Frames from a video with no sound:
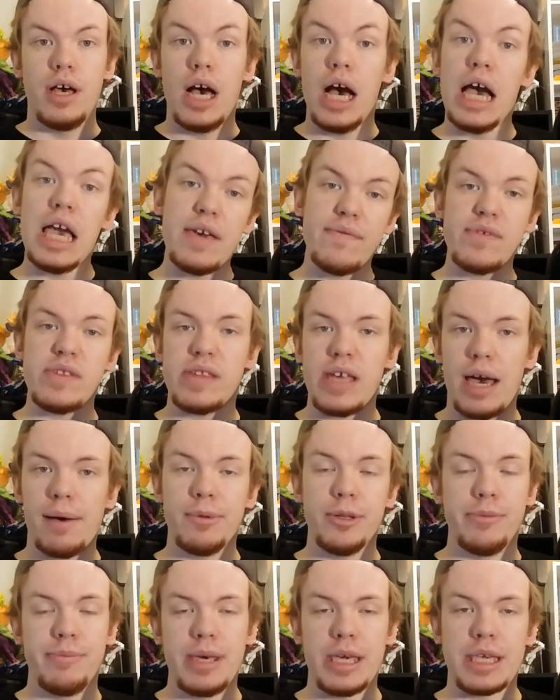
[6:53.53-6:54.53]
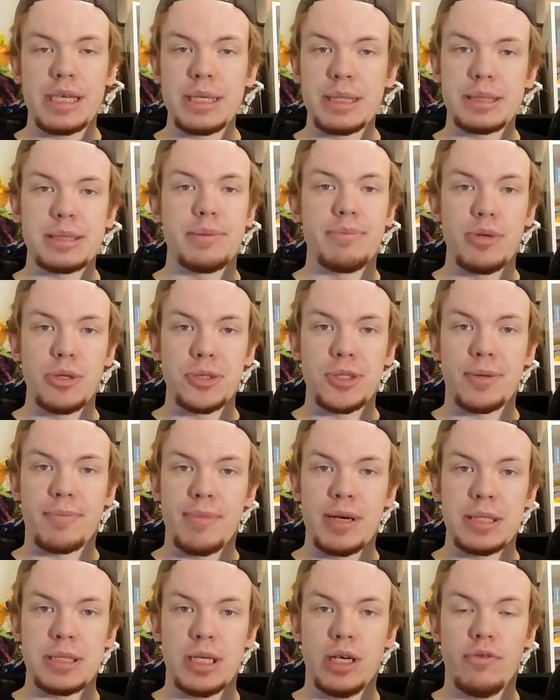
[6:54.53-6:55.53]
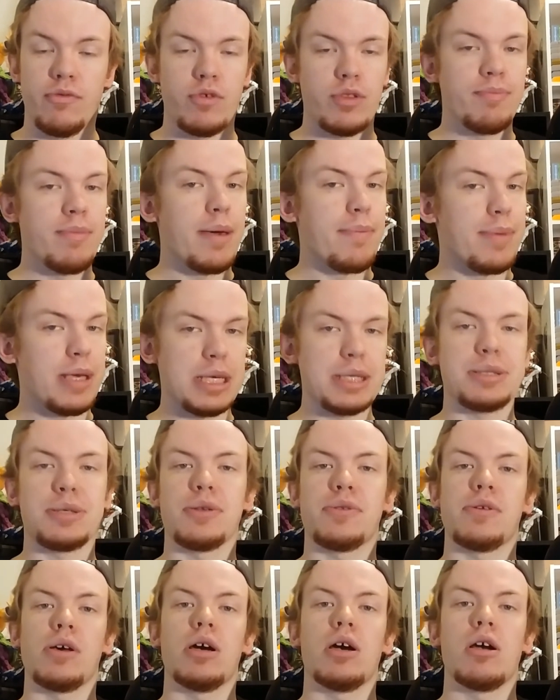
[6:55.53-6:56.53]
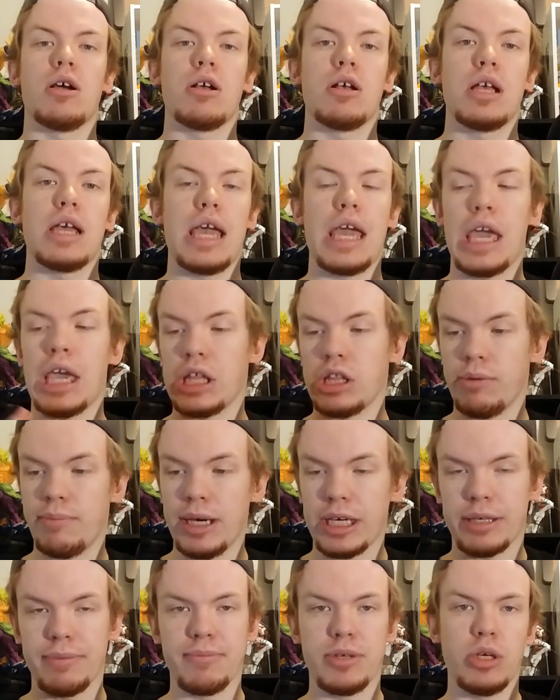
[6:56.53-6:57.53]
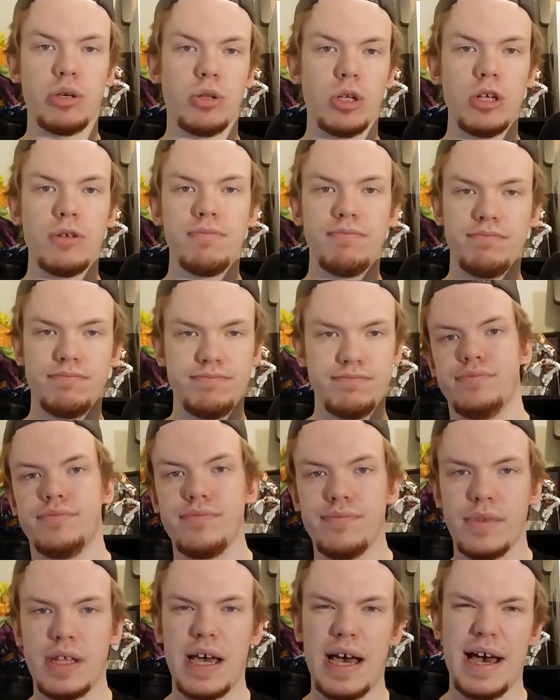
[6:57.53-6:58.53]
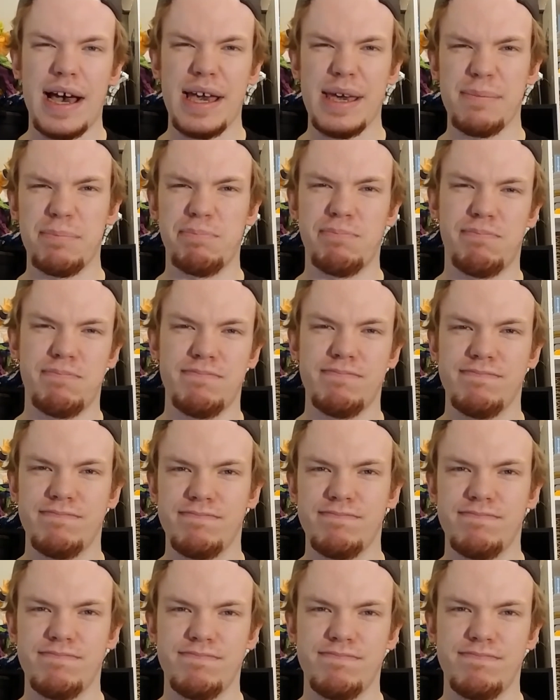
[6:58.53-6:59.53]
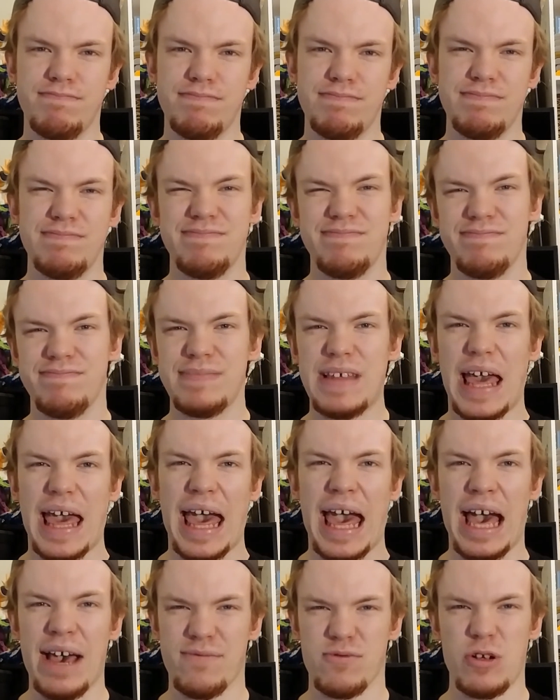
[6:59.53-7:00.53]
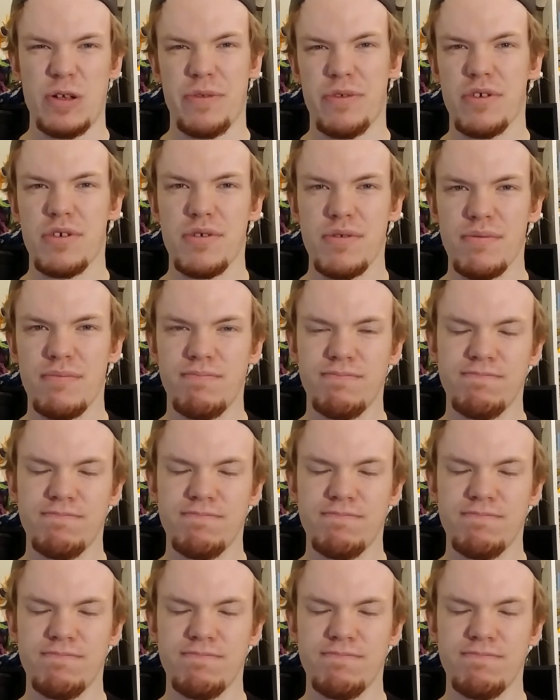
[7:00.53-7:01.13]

I even dabble in making some music myself with my bass guitar and on my computer. I'm average,